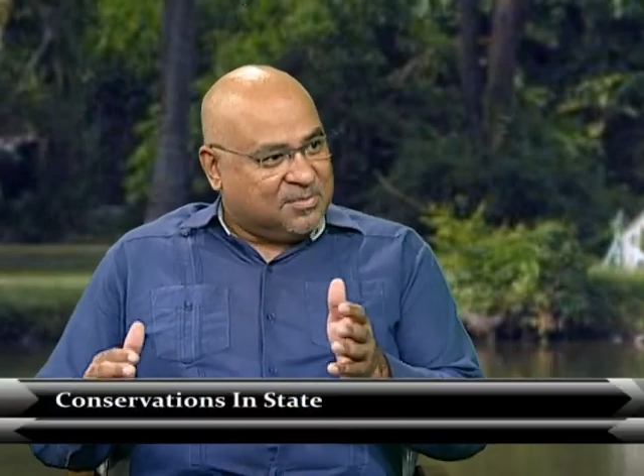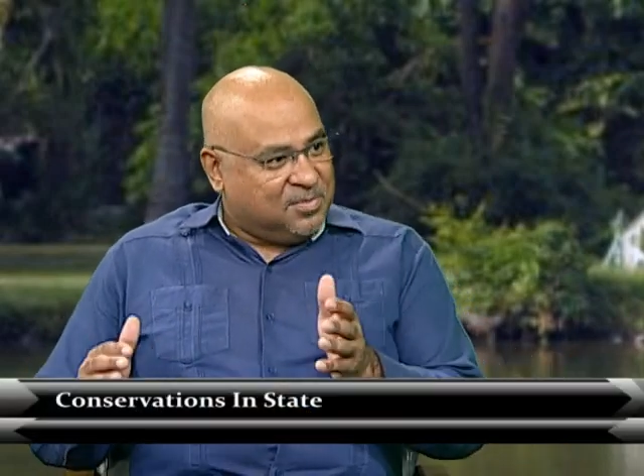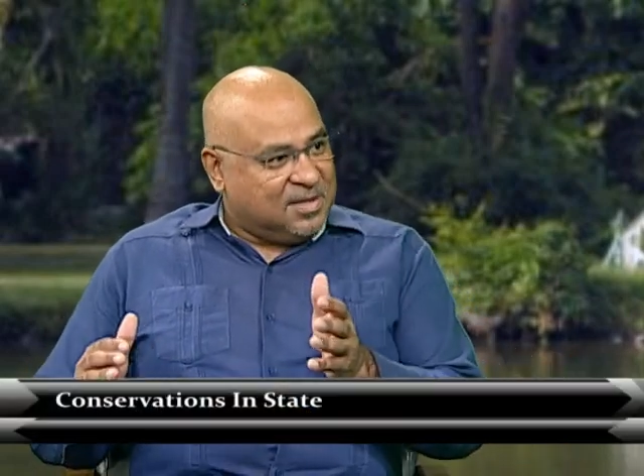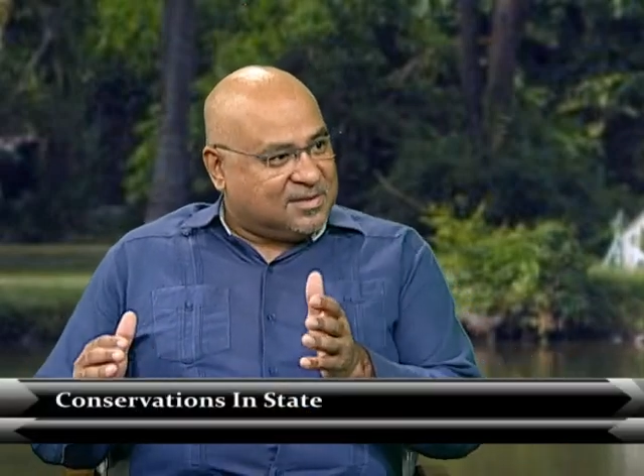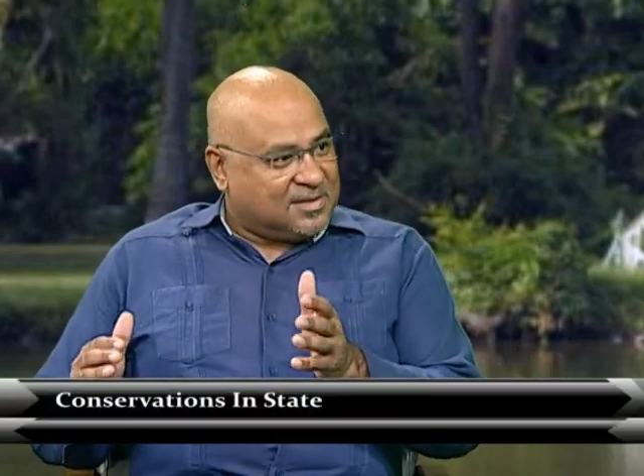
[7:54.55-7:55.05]

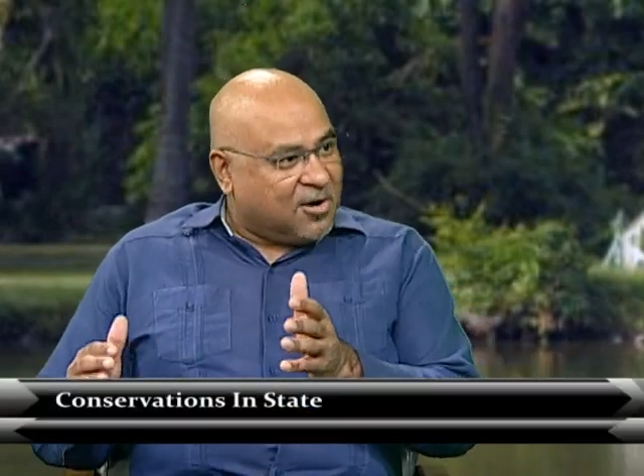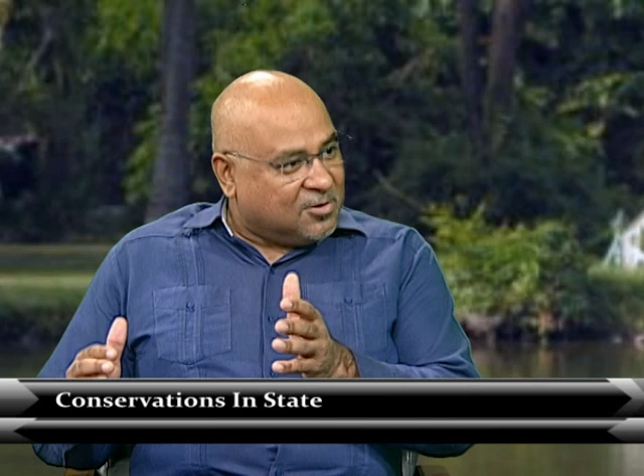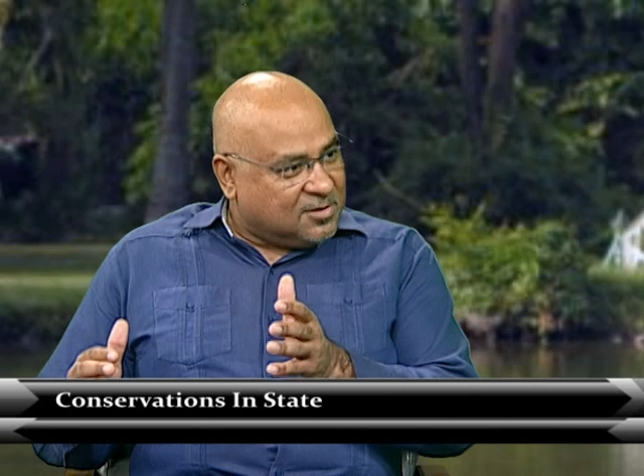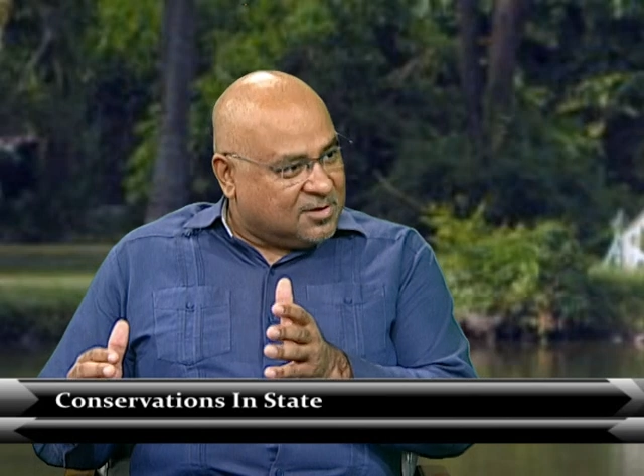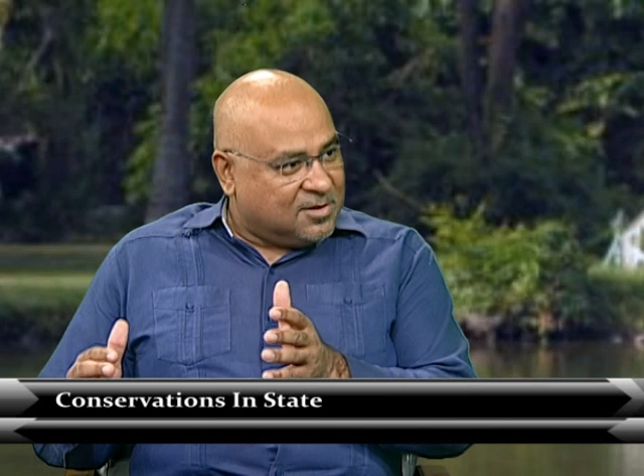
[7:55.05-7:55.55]
be
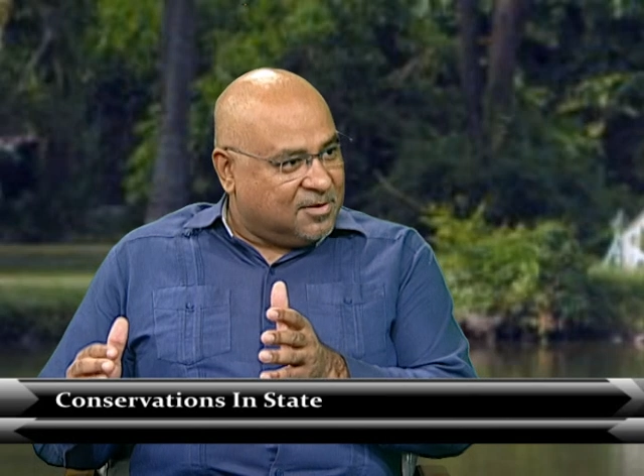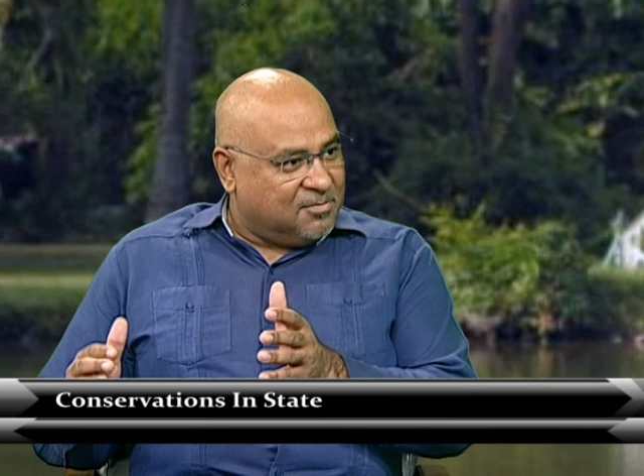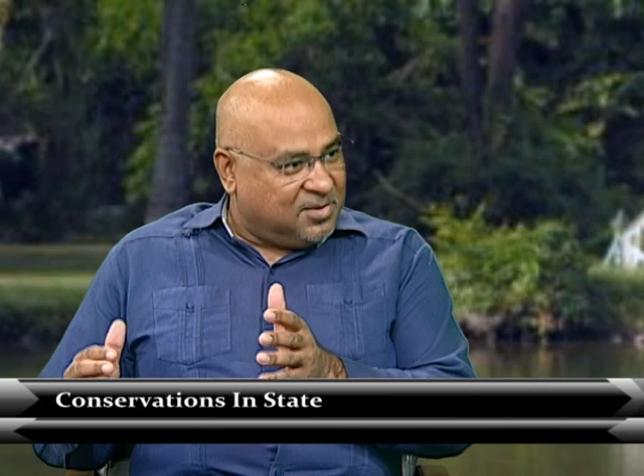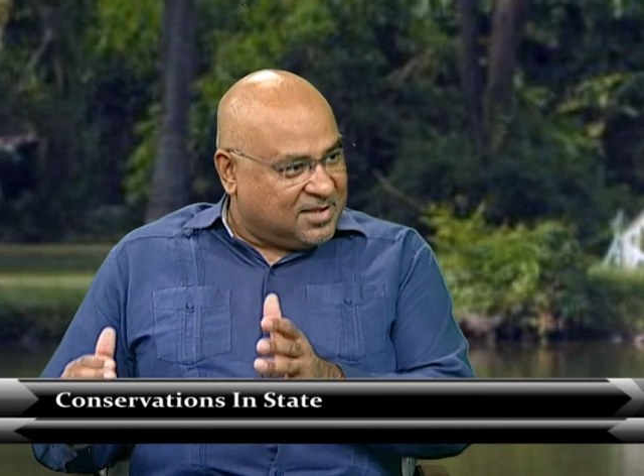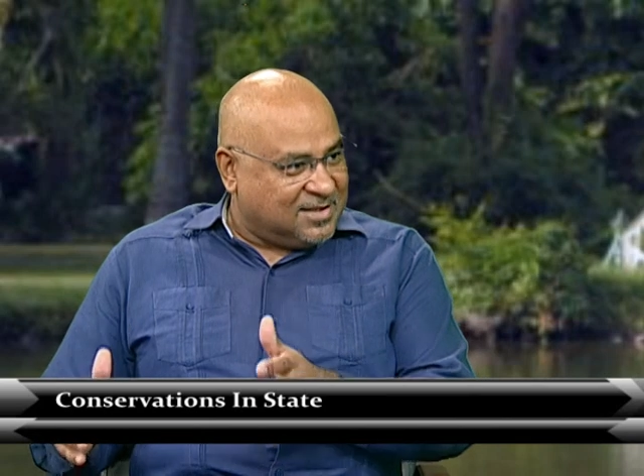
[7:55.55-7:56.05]
sound
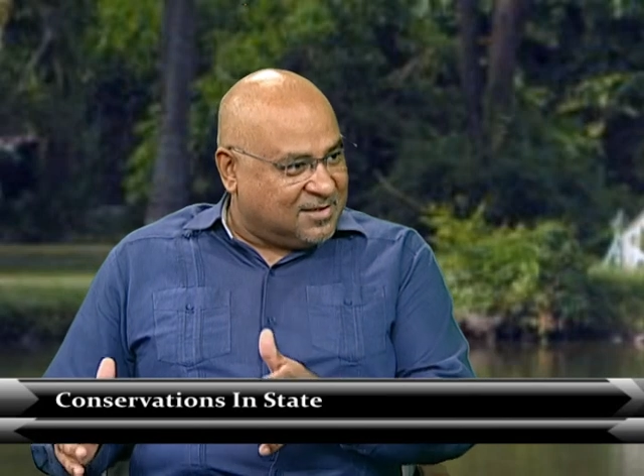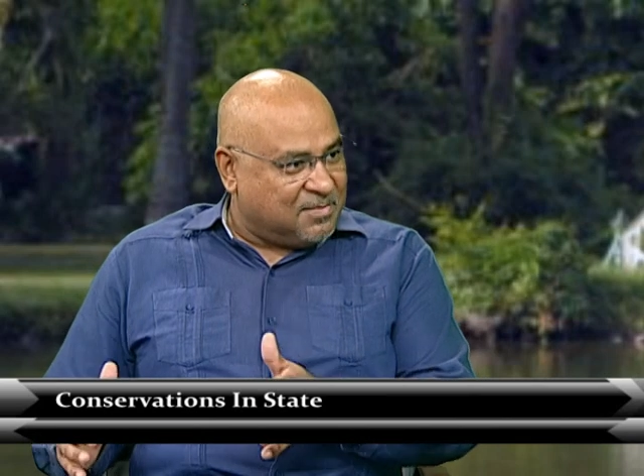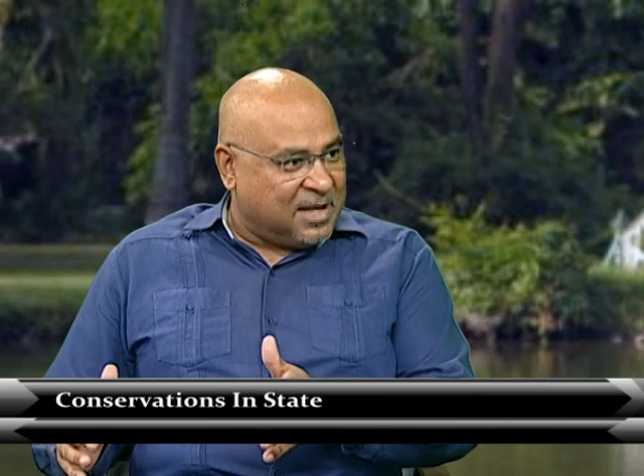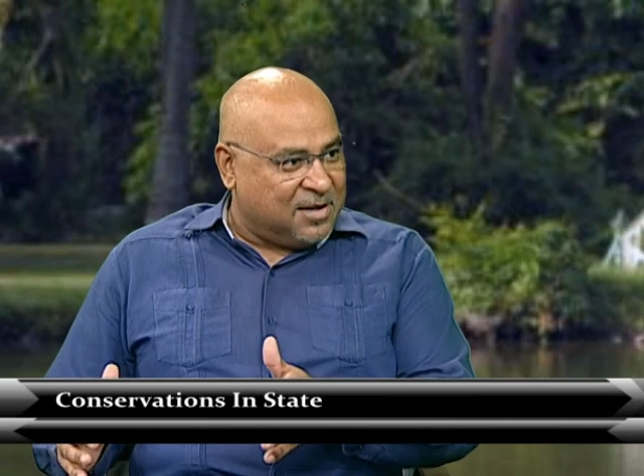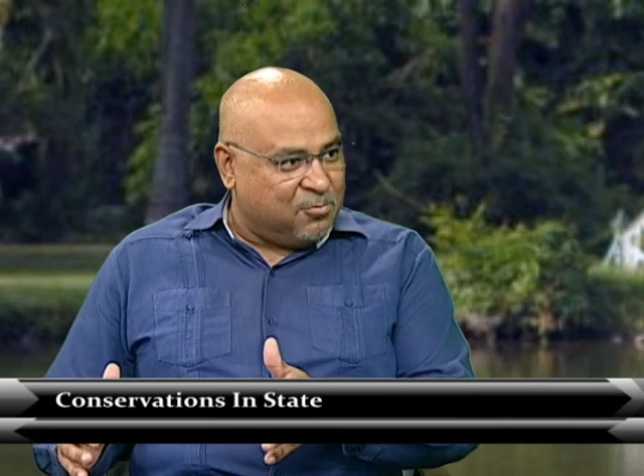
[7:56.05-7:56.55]

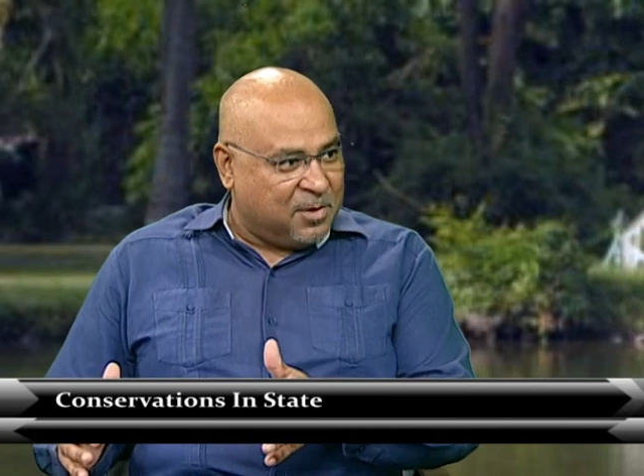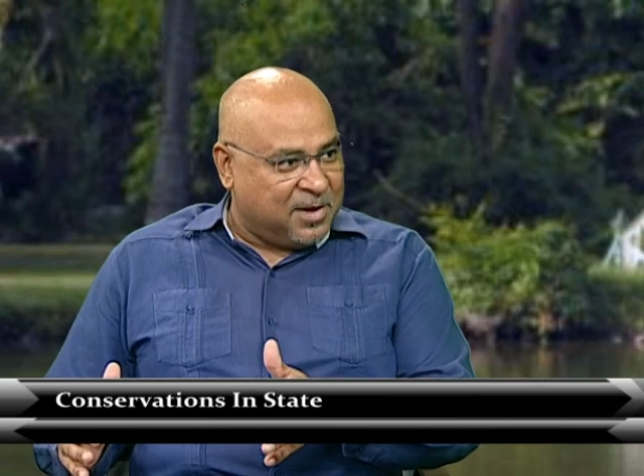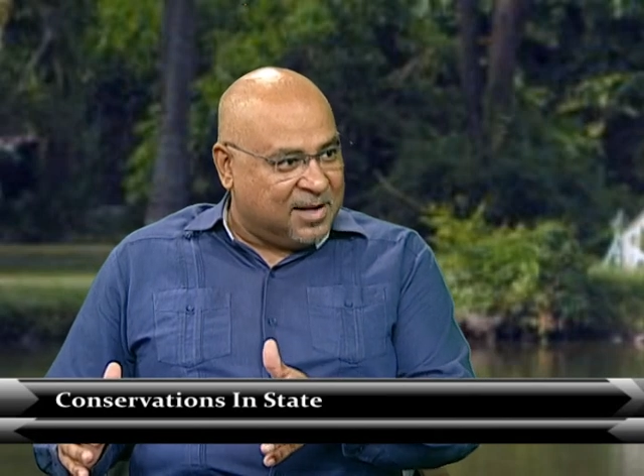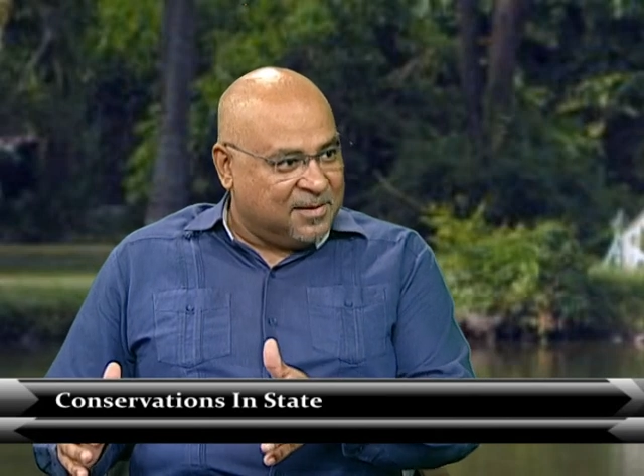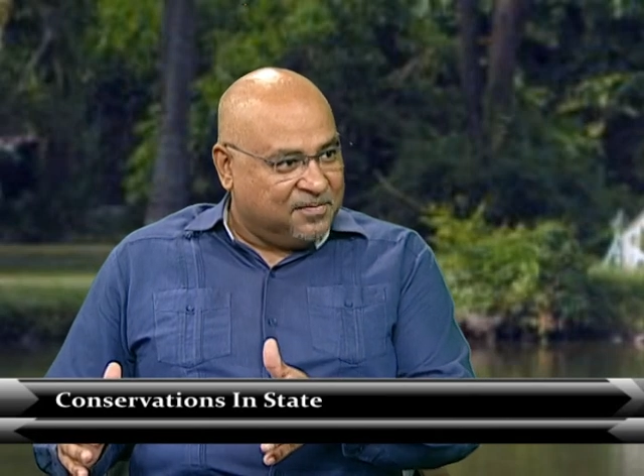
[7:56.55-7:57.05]
businessmen and
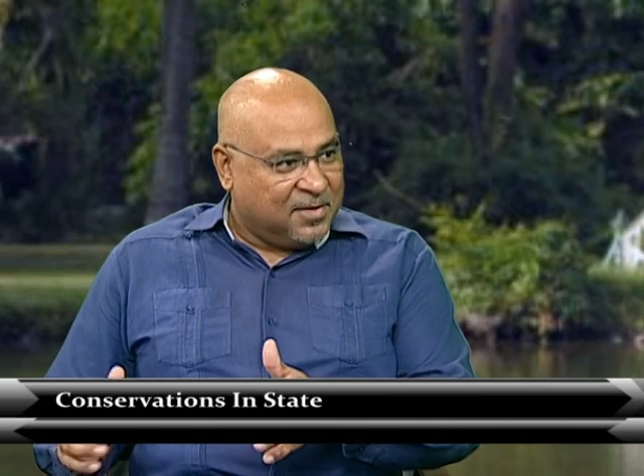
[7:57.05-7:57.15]
women.